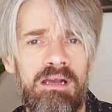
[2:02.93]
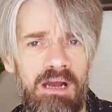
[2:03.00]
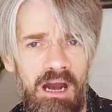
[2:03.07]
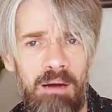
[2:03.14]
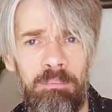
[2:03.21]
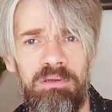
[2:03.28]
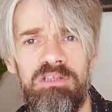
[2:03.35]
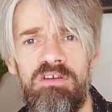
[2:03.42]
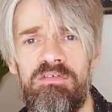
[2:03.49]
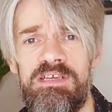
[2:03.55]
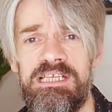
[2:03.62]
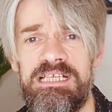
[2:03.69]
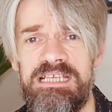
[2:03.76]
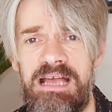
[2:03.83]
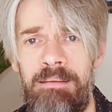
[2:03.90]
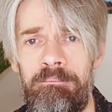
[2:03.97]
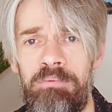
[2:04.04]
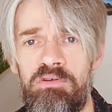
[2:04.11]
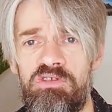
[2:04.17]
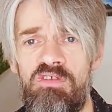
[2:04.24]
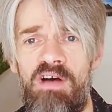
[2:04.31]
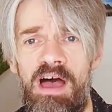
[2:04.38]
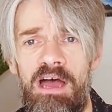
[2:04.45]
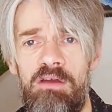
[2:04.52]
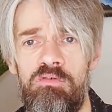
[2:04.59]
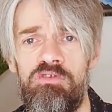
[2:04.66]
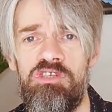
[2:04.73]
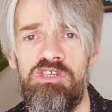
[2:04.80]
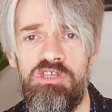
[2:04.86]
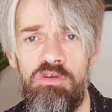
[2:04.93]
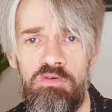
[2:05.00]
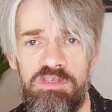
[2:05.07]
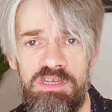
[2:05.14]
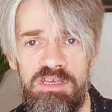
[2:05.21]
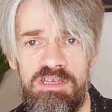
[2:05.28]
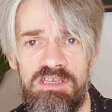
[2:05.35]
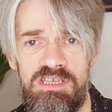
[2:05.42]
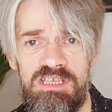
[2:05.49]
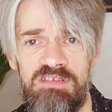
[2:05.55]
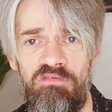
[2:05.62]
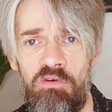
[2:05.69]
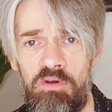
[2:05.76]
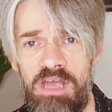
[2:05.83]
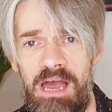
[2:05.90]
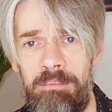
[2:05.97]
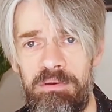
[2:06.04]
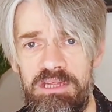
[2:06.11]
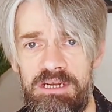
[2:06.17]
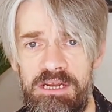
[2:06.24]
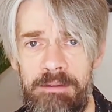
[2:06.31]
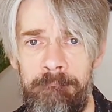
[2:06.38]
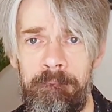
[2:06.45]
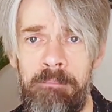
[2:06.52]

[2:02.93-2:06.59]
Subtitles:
couple of examples of how to use this vocabulary.